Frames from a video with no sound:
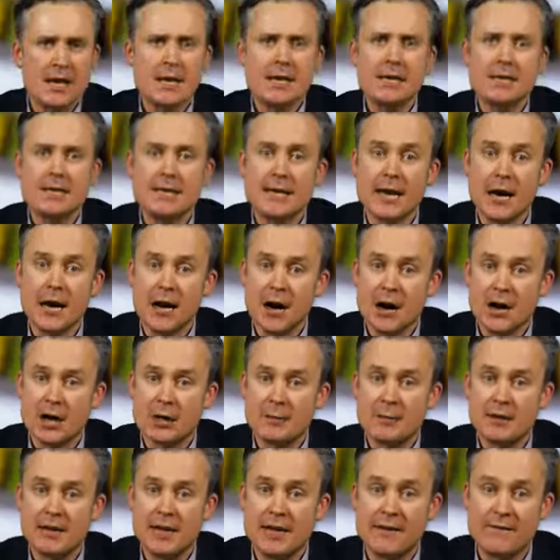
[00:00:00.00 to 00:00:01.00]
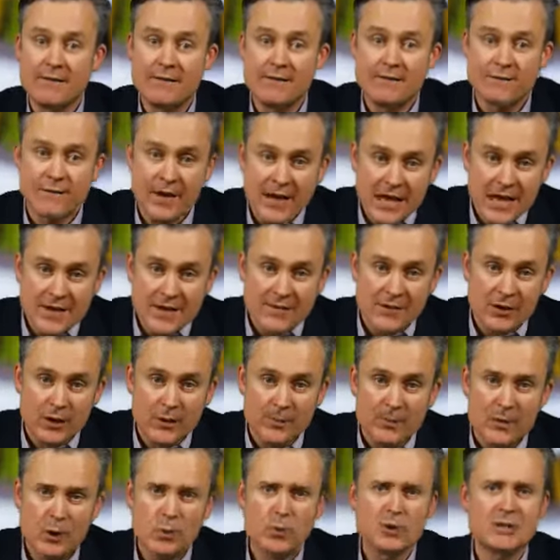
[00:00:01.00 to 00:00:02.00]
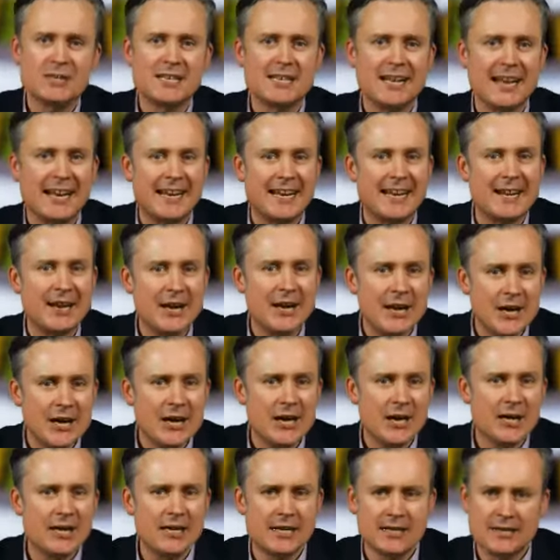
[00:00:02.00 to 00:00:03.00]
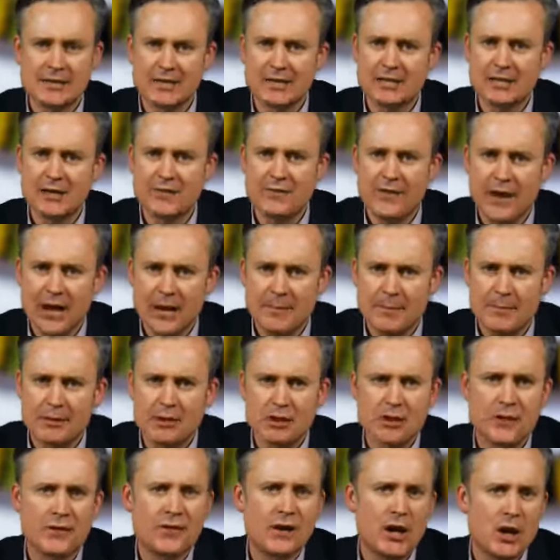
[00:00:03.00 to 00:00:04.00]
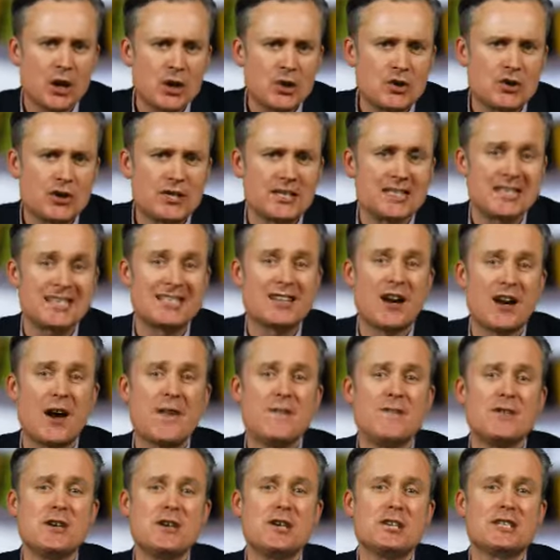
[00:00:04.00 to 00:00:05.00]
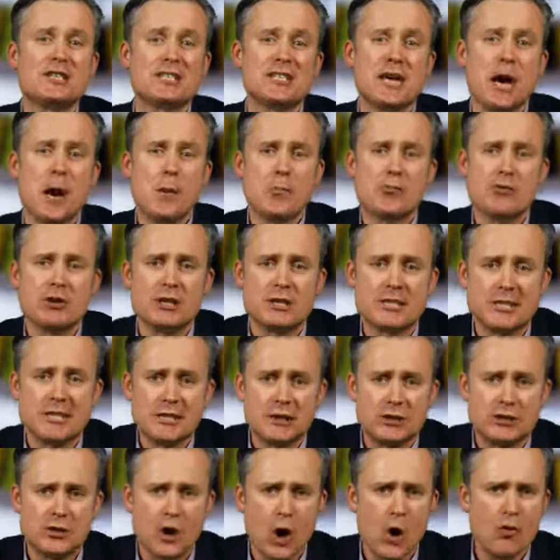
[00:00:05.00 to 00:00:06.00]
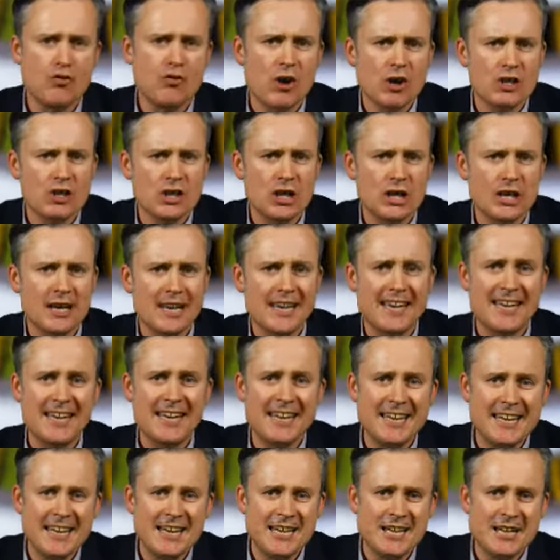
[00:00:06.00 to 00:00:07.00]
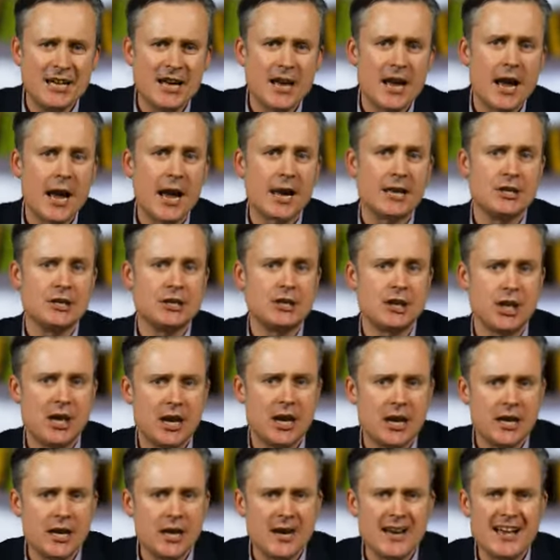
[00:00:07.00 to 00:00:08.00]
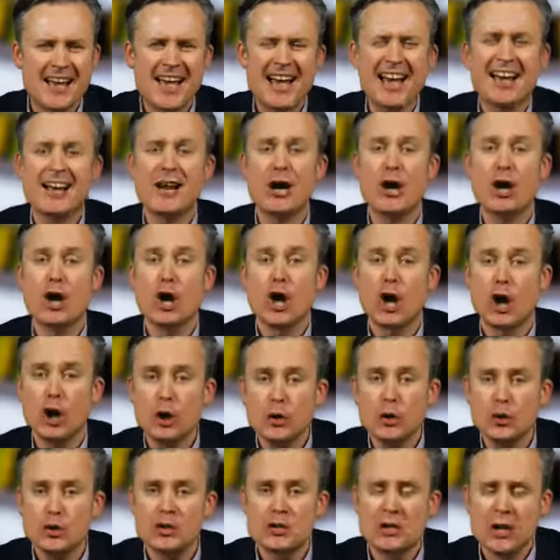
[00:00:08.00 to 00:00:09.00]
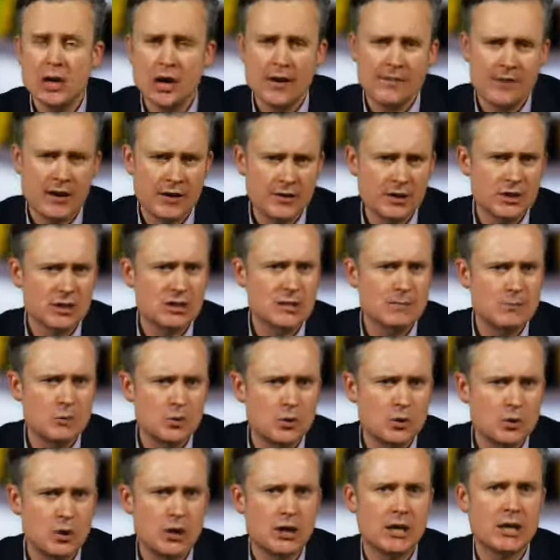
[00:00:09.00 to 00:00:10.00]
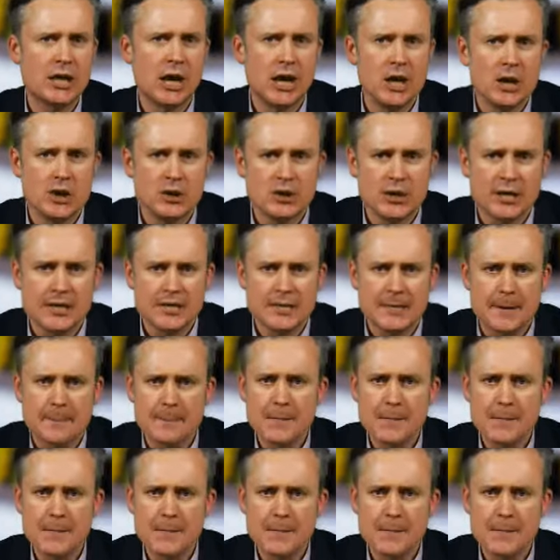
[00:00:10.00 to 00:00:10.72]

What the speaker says: The argument in favour was to get in early to the development of countries as diverse as Brazil, Russia, India, and China, and a host of other smaller countries.